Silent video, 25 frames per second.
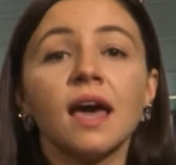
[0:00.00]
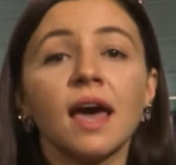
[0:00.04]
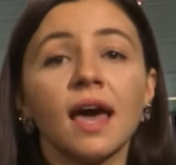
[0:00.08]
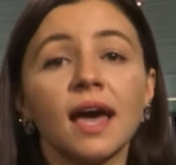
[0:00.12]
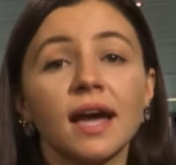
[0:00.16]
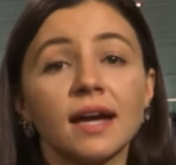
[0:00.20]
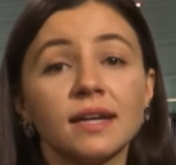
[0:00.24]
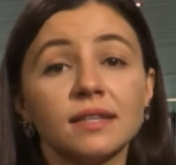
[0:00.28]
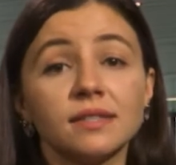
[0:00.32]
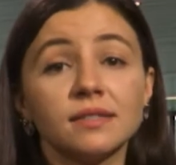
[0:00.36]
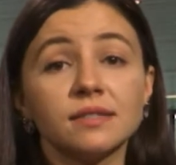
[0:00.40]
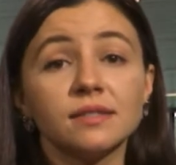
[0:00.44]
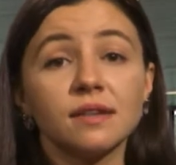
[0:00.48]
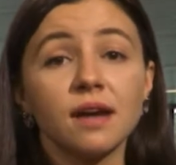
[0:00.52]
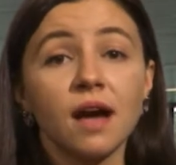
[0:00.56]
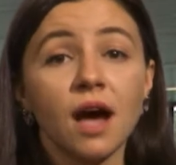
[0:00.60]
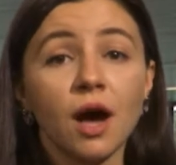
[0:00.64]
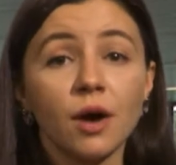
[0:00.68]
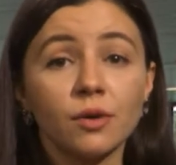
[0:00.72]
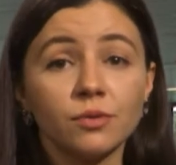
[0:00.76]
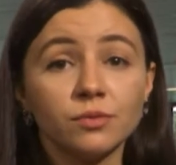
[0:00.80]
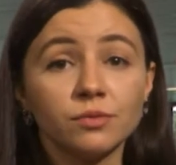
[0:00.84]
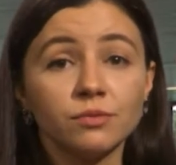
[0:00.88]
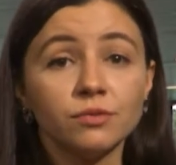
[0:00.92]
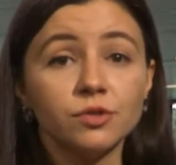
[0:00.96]
and
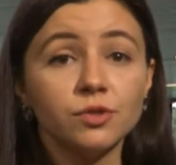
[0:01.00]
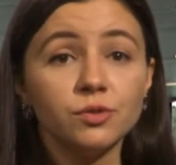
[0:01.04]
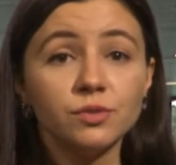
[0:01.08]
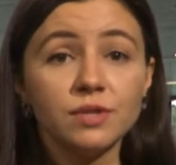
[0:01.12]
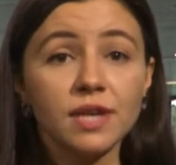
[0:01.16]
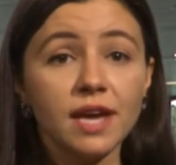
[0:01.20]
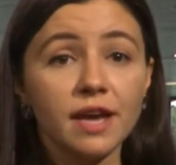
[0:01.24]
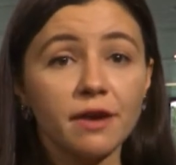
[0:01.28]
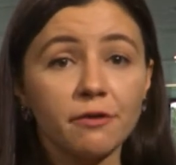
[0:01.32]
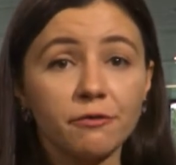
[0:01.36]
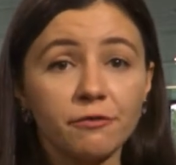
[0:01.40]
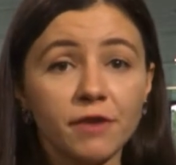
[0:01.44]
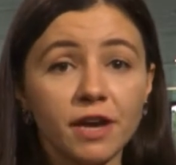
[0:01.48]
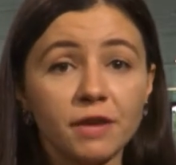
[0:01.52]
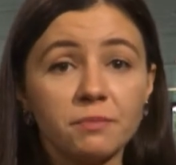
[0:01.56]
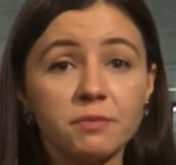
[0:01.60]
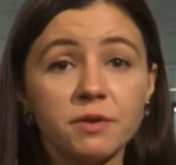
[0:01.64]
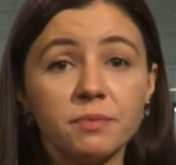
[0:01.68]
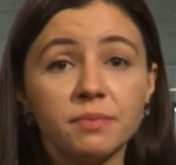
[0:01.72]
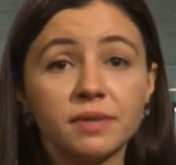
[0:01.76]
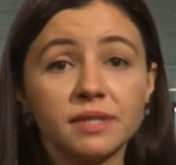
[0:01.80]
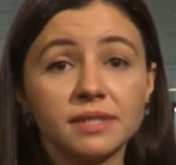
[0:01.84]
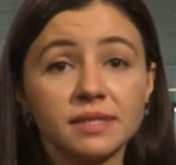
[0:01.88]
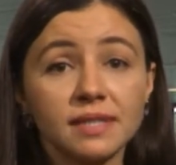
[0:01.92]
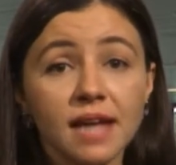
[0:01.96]
how do they affect
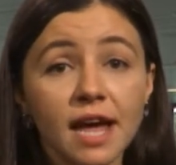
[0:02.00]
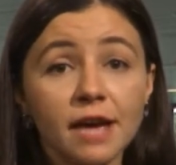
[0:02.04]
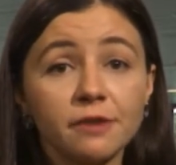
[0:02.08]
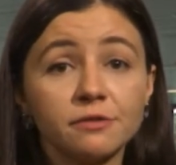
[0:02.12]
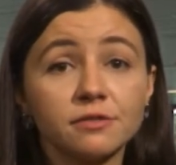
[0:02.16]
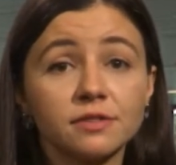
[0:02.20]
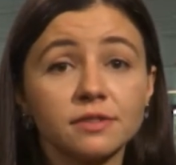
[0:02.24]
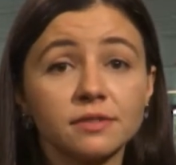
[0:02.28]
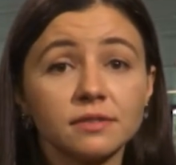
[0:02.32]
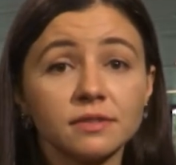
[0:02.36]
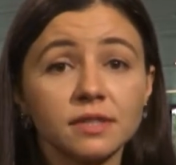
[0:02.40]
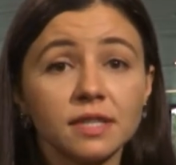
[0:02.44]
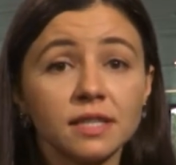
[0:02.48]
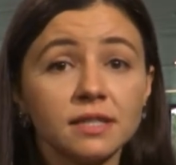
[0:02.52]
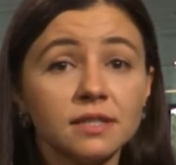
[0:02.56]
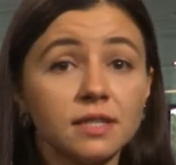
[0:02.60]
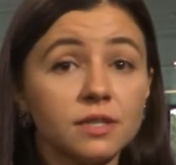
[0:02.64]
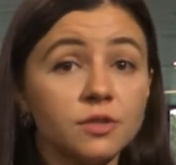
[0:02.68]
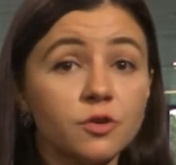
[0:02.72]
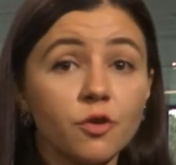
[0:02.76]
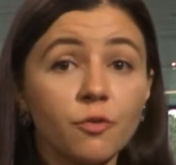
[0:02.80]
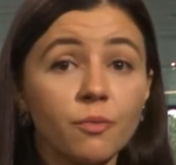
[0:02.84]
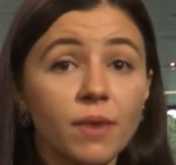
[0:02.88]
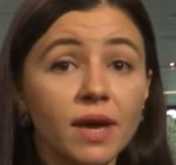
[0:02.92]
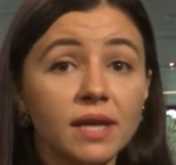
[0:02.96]
people's lives in the
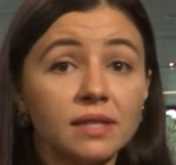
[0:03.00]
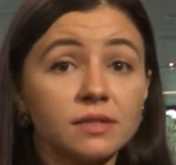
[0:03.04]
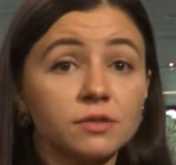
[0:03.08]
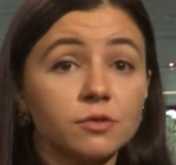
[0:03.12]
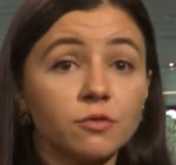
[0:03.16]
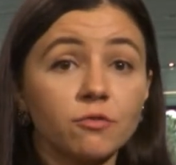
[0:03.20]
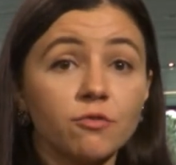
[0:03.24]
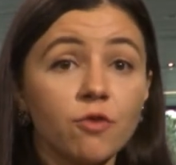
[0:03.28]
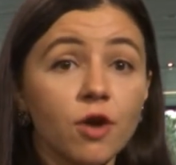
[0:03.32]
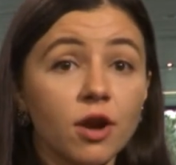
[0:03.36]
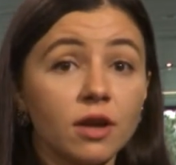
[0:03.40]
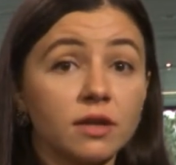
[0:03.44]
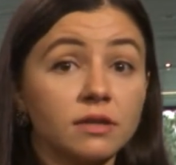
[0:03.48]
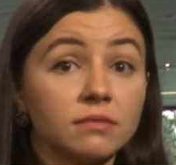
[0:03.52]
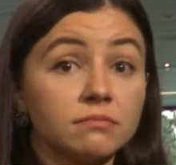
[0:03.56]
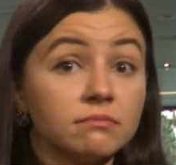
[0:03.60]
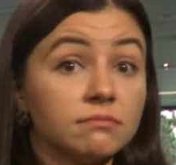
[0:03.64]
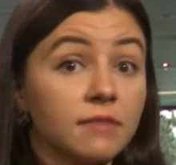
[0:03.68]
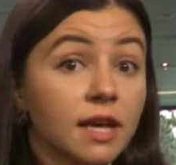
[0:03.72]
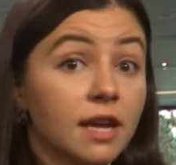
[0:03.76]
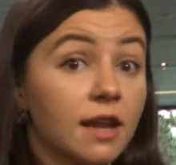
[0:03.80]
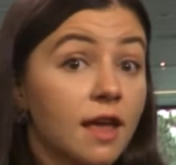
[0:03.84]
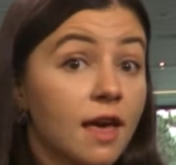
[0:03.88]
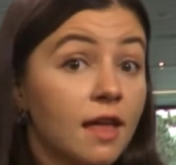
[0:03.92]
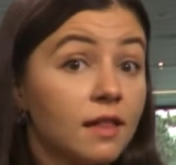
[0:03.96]
domains of work
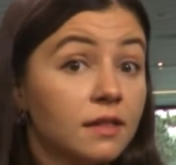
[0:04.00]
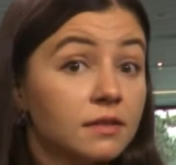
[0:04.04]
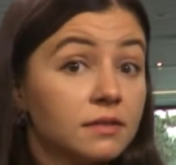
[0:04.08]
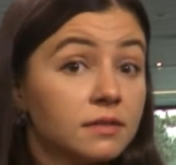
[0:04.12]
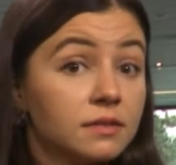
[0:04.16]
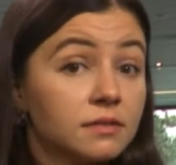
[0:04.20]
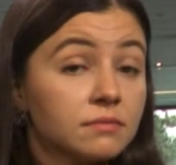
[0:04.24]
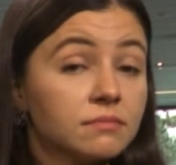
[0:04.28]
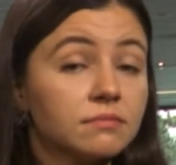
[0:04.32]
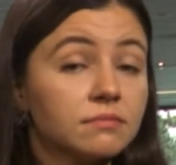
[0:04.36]
and health.